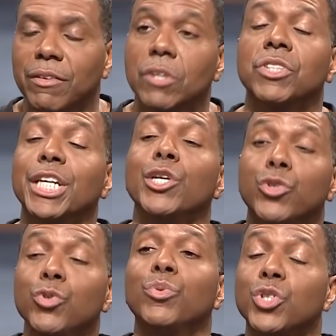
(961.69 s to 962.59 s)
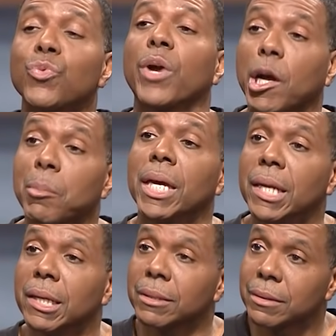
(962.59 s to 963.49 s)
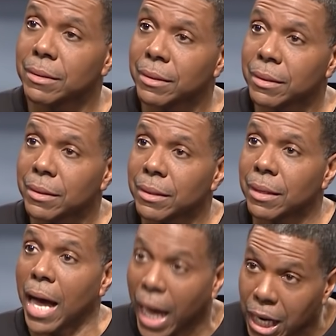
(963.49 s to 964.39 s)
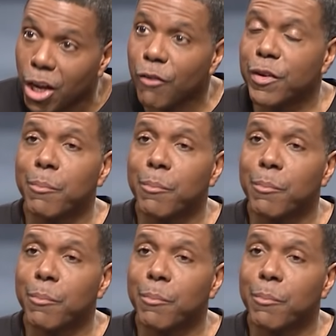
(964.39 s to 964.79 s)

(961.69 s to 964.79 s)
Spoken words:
because they didn't do what you recommended. I love you,